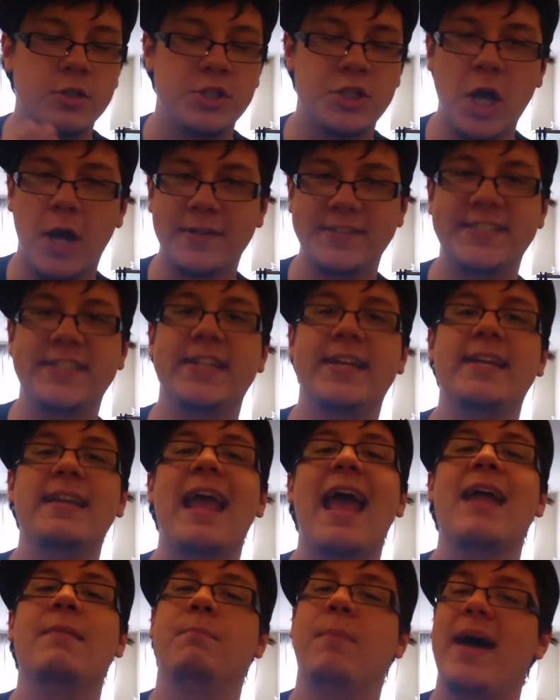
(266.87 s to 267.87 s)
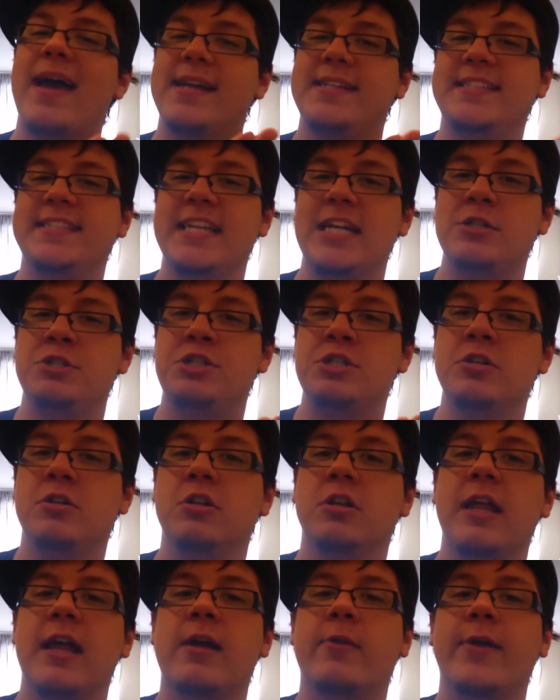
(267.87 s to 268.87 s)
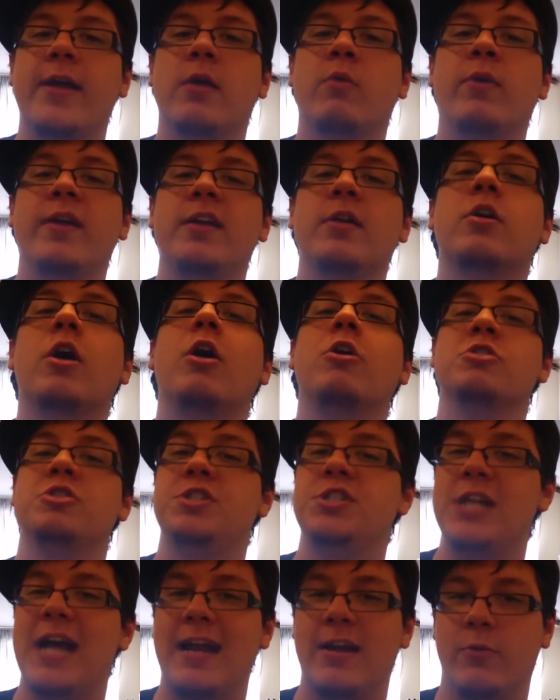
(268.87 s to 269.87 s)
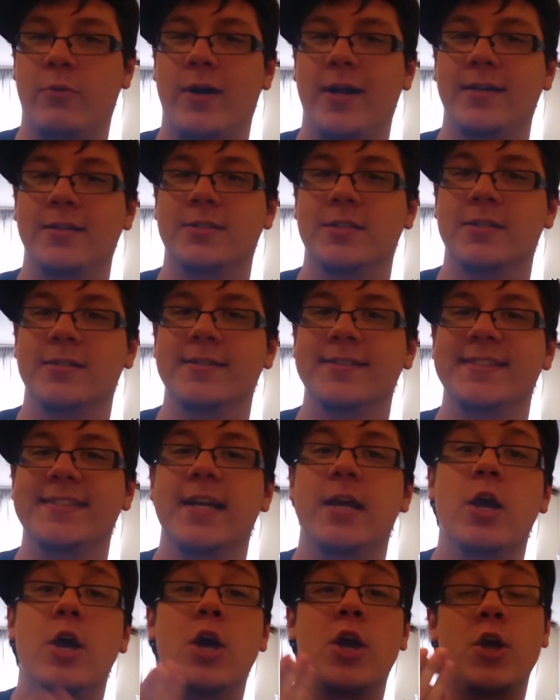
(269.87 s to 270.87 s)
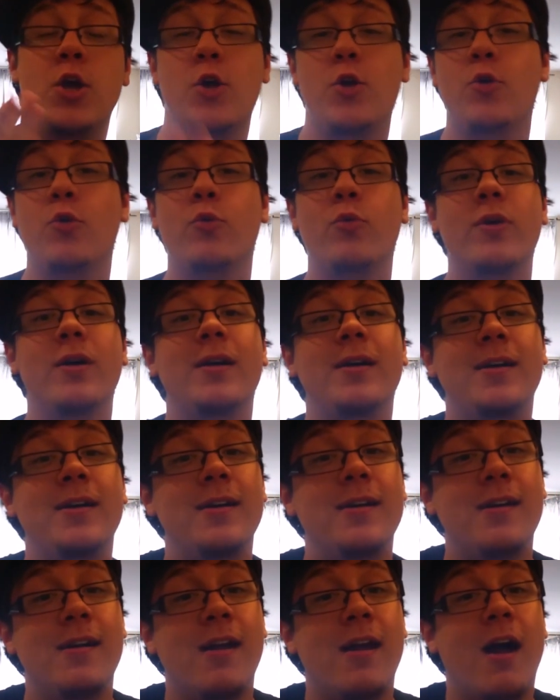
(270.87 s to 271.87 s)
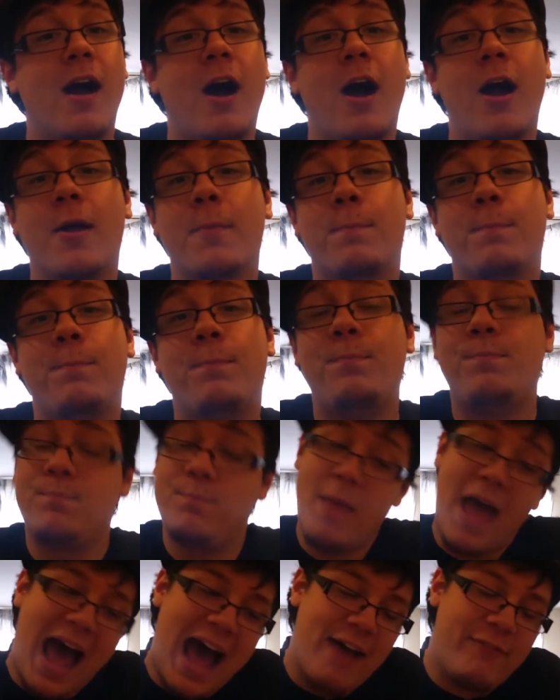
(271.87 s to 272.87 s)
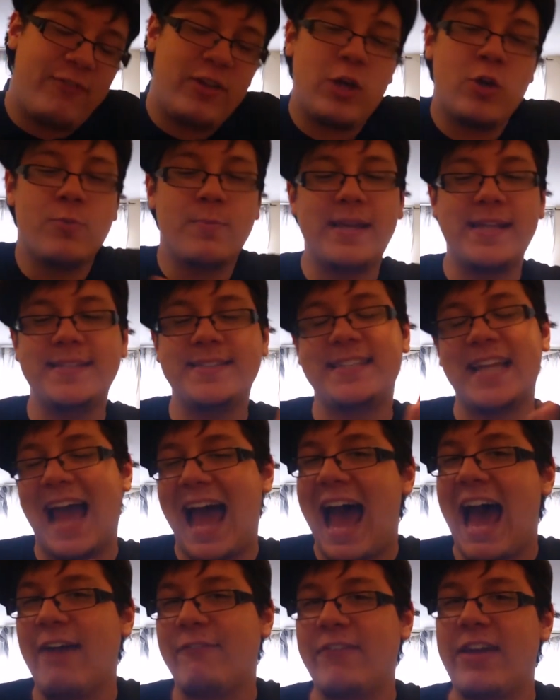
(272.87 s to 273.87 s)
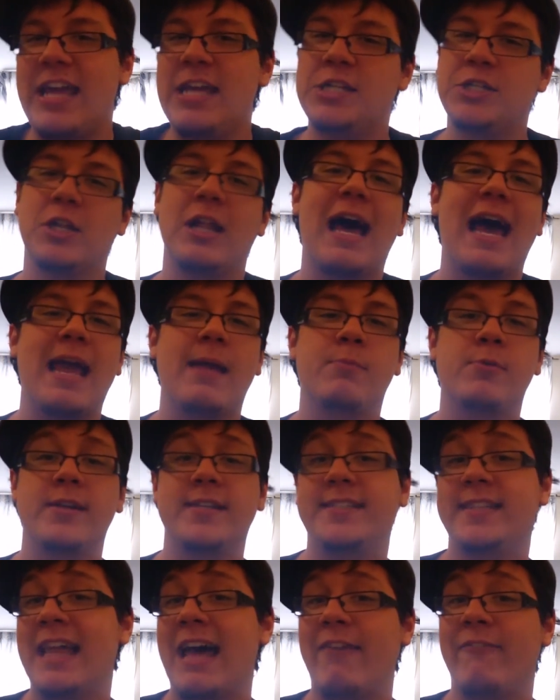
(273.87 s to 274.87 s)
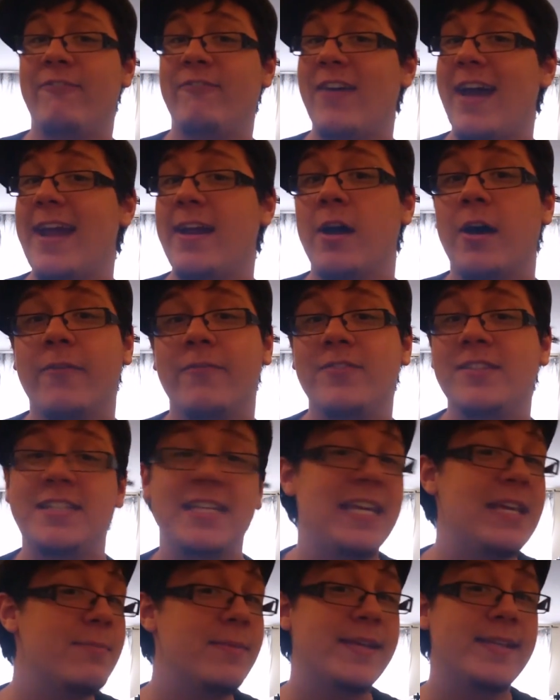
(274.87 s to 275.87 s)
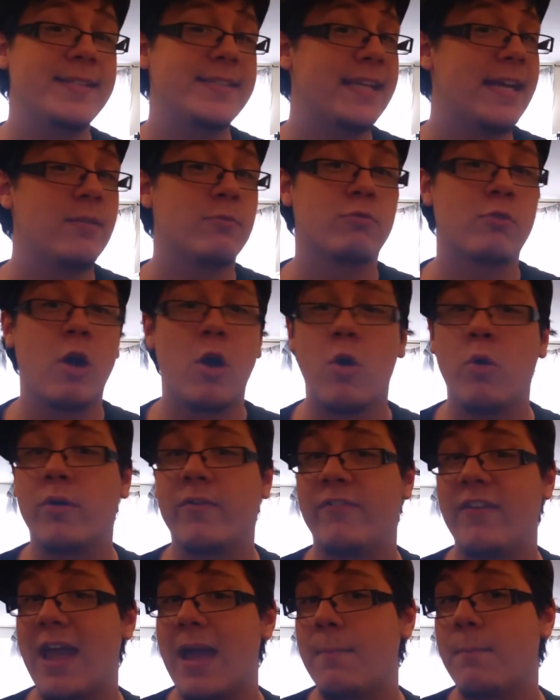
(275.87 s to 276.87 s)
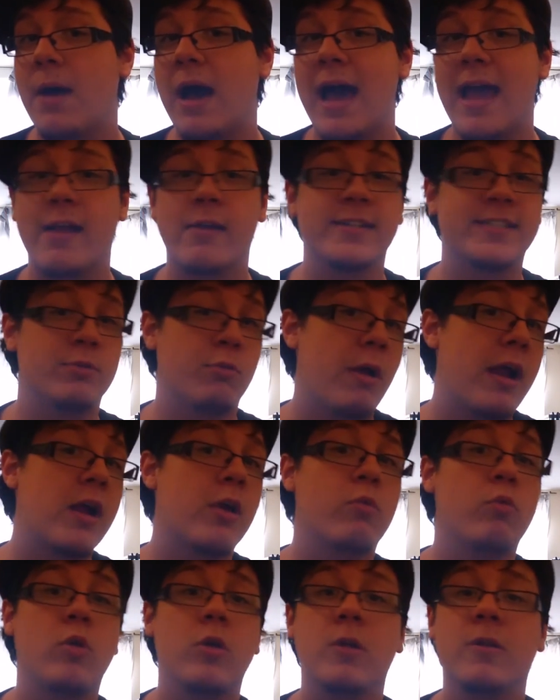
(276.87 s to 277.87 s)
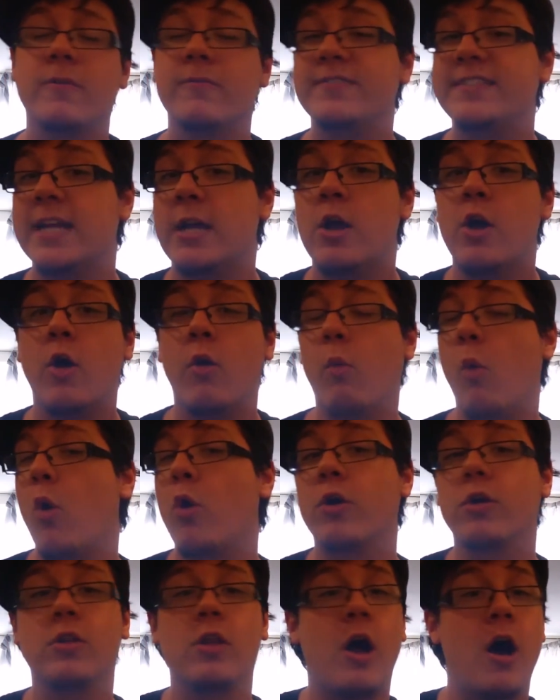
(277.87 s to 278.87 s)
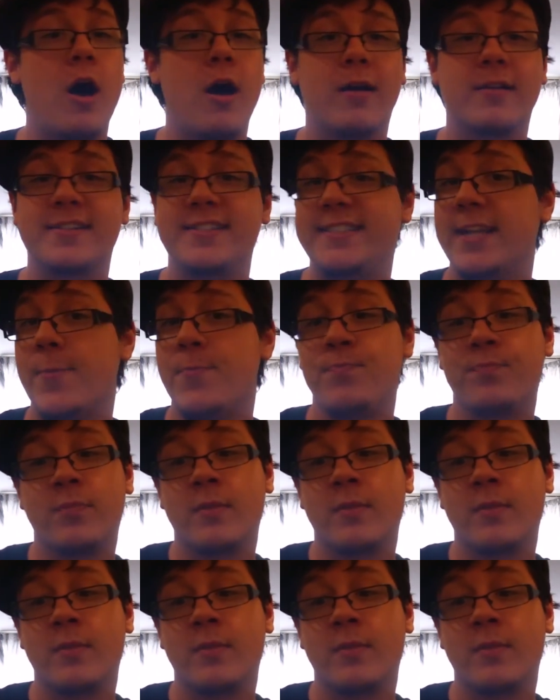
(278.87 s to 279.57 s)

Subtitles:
Jocelyn, and by extension Clary, are what you call Shadowhunters, who are half humans, half angel hybrids that fight off demons and rogue vampires, werewolves, warlocks,